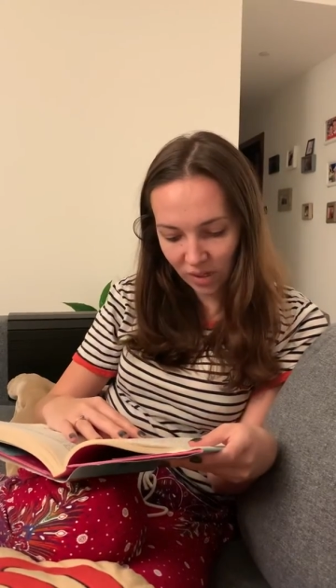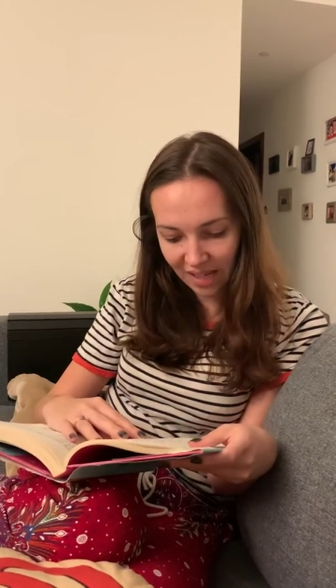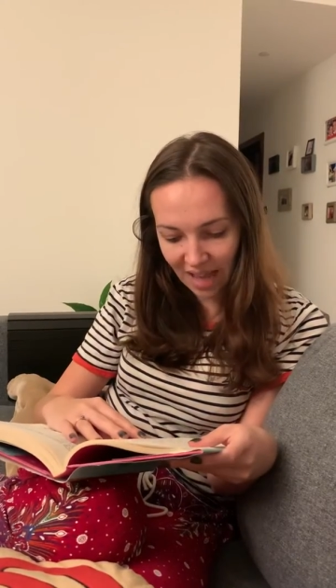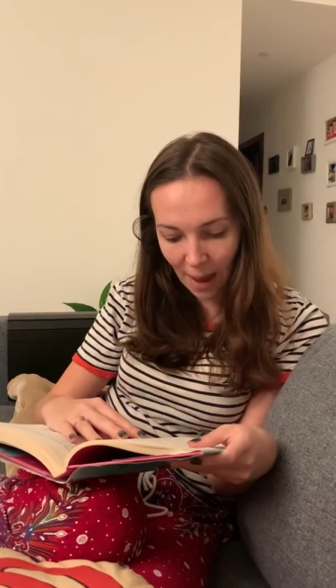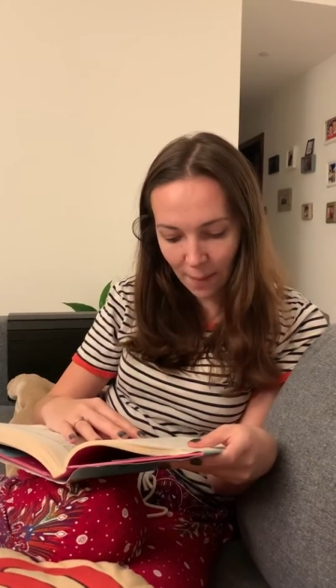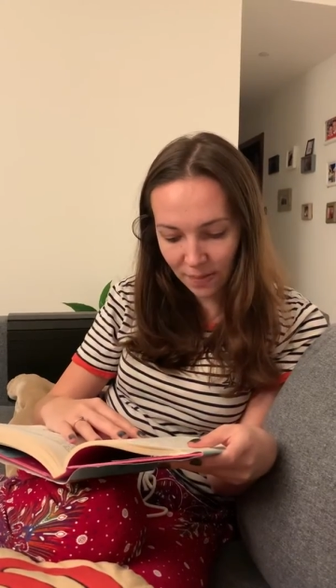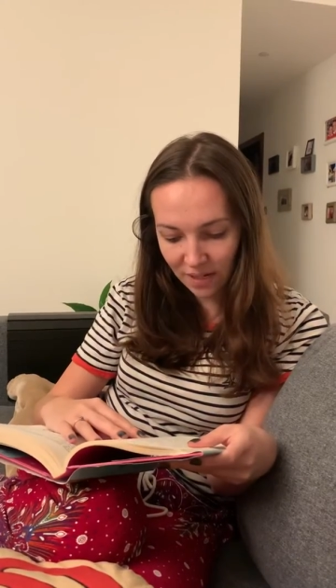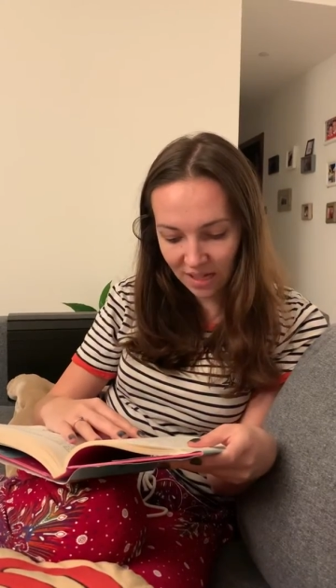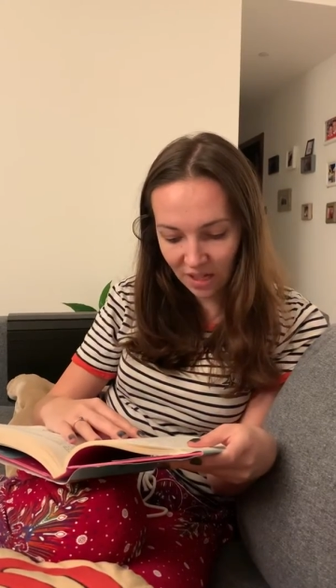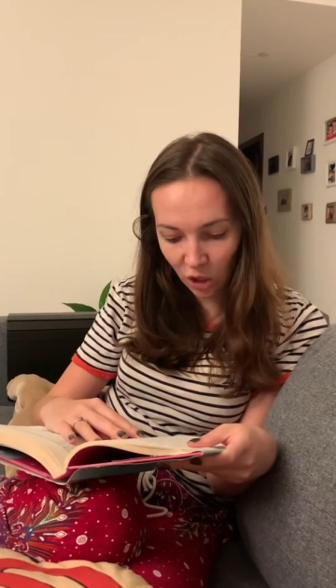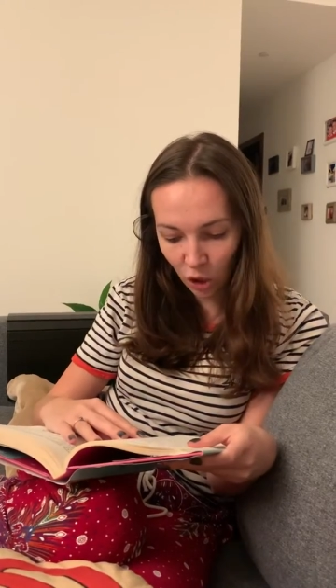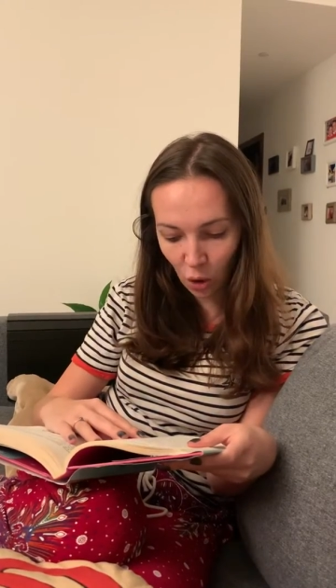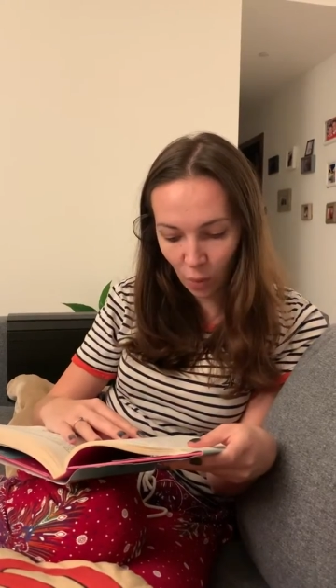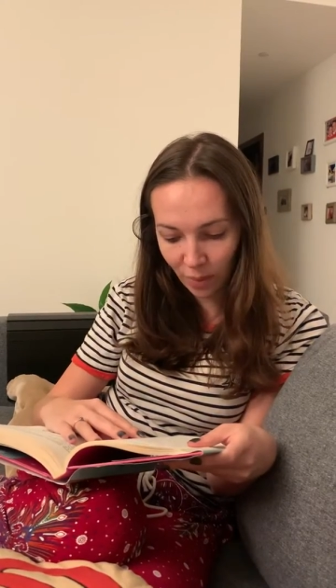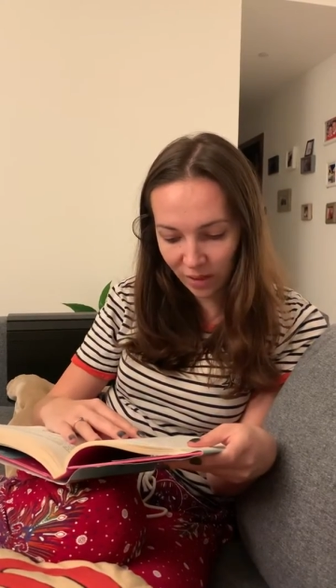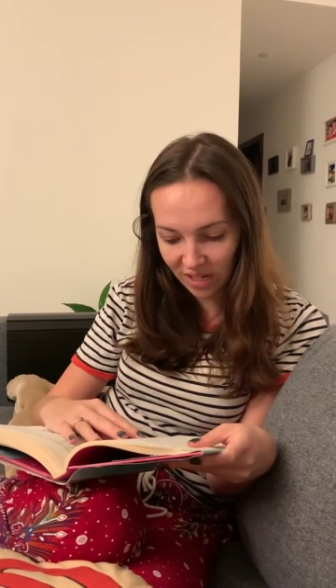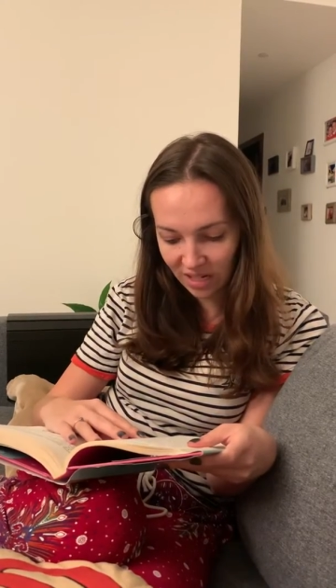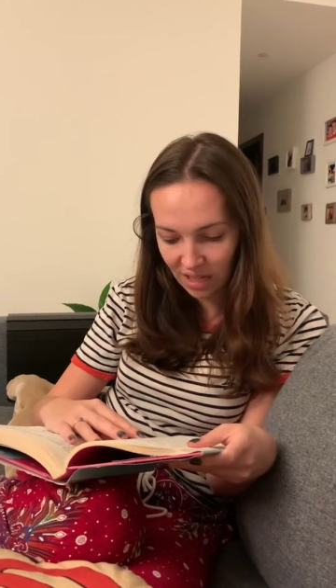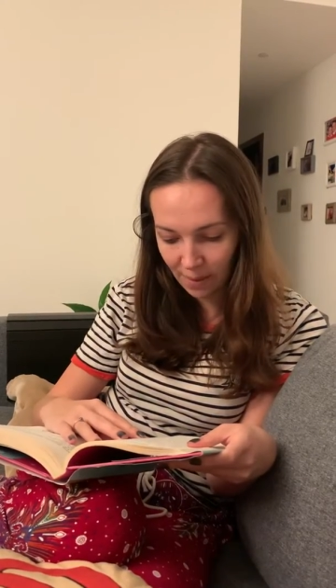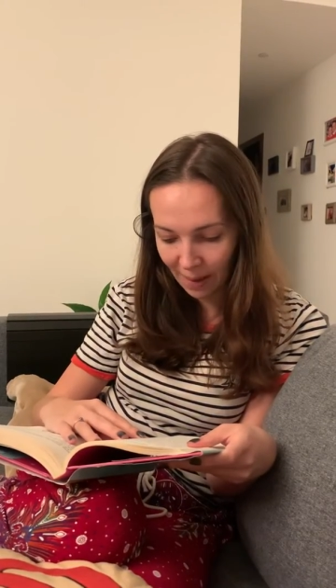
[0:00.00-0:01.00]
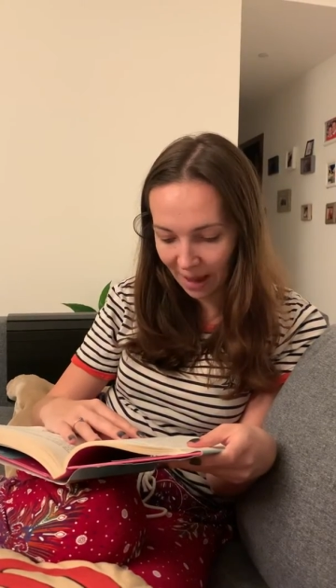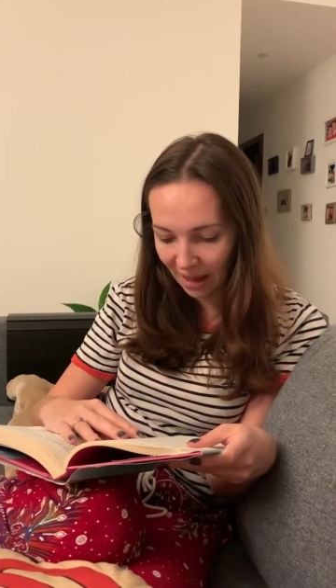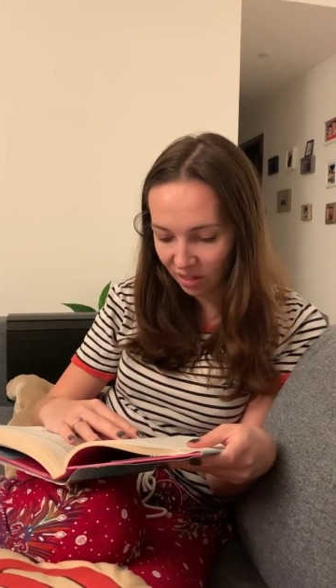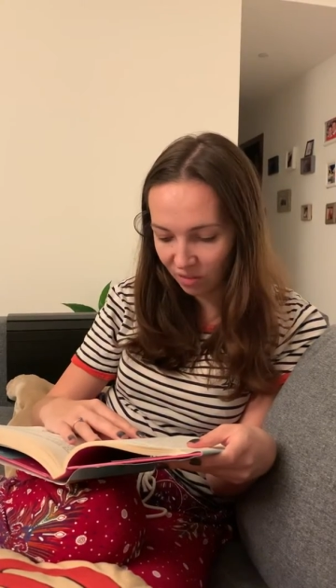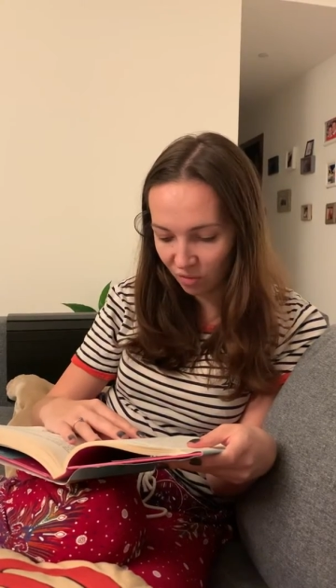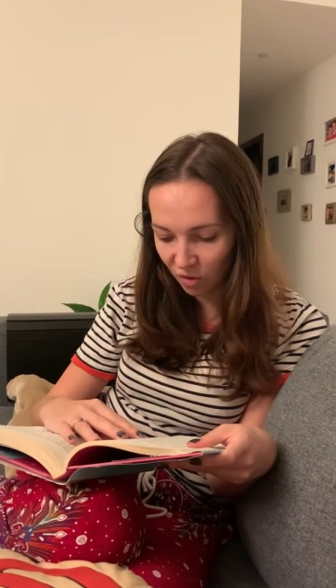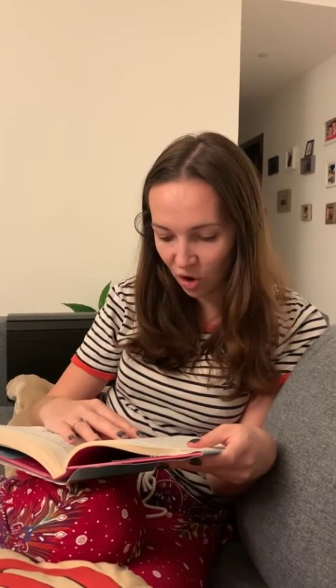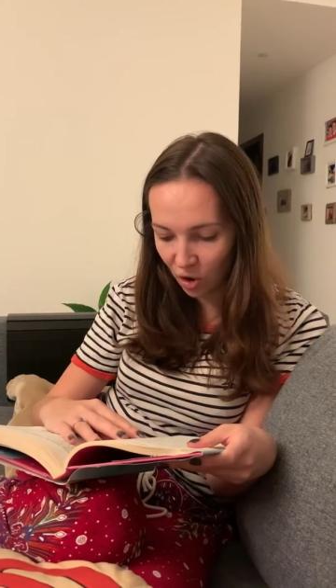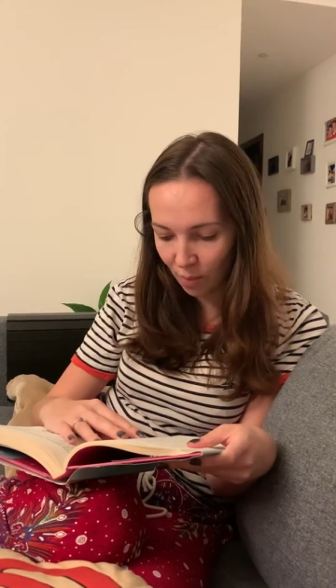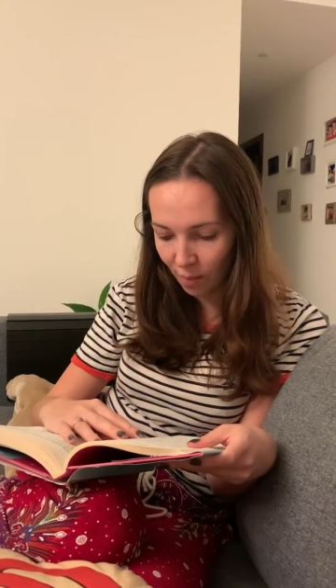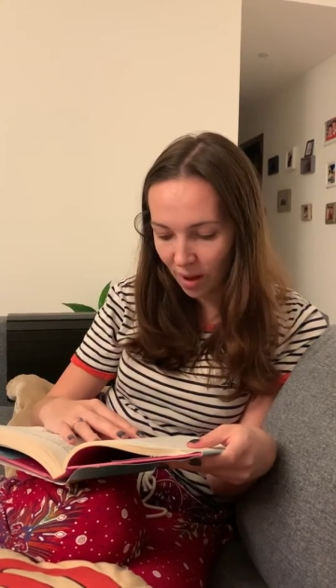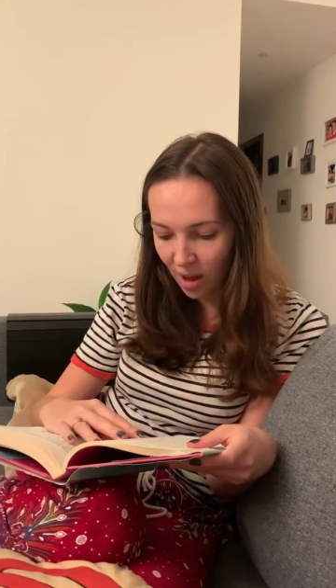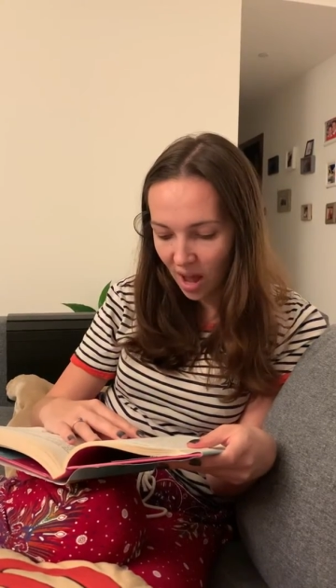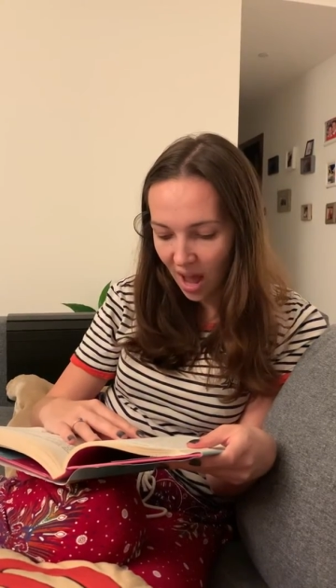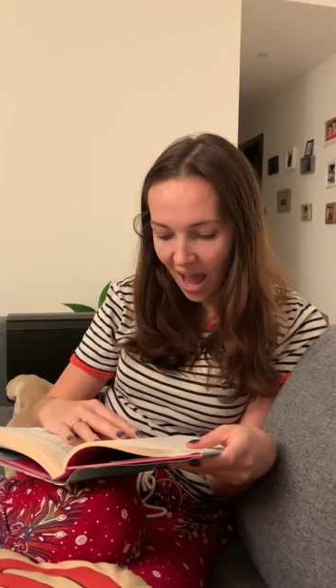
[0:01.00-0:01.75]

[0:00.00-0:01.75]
kept in the cupboard in the bathroom,